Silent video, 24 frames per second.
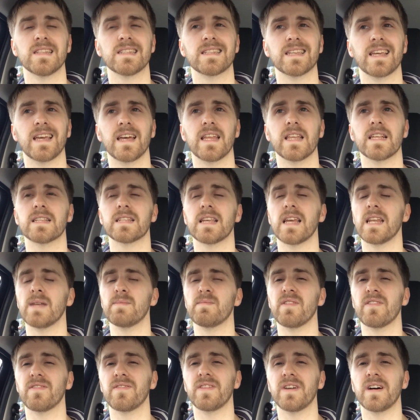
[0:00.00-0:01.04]
to get set
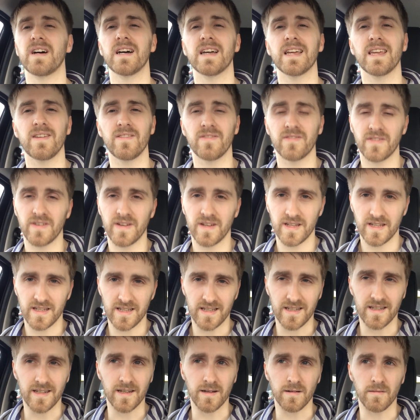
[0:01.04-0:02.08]
number five.
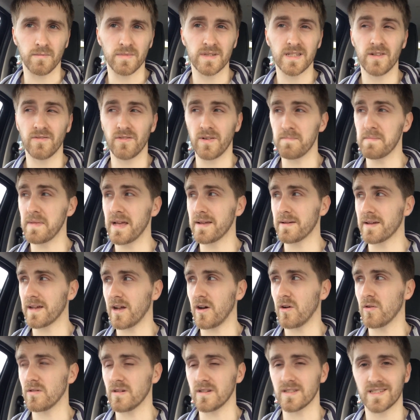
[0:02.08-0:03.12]
It didn't really make a
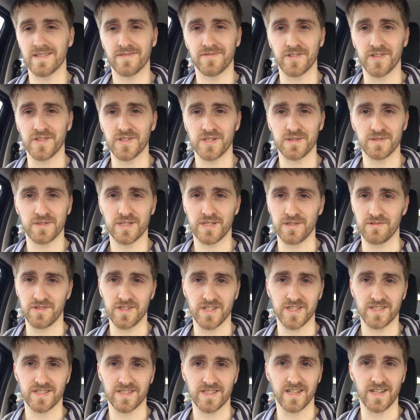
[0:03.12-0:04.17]
whole lot of difference. It was still
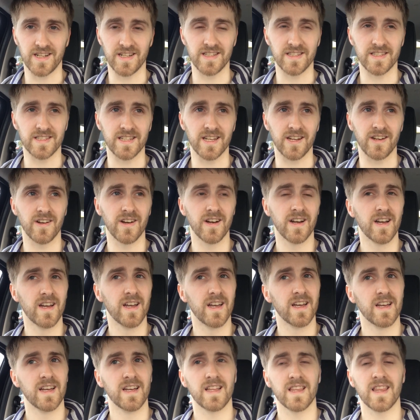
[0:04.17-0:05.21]
just as hard. So
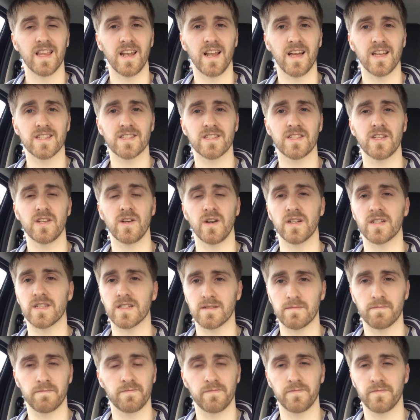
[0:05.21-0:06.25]
the last two, I
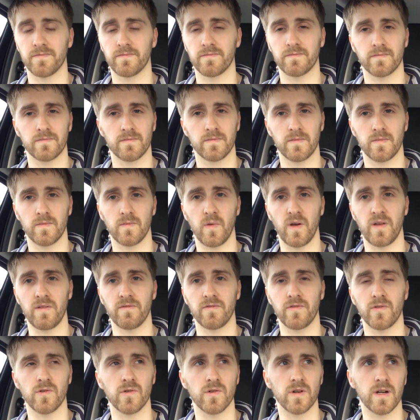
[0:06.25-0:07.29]
just went
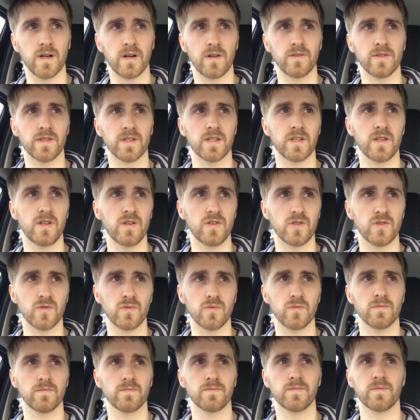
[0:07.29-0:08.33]
for it on the
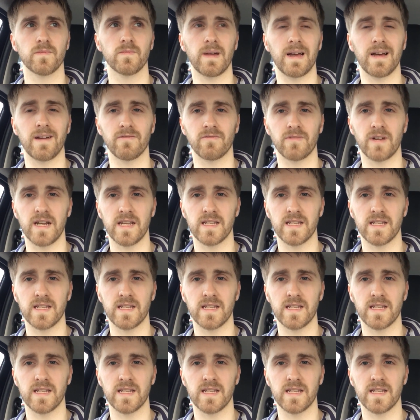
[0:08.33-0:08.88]
usual amount of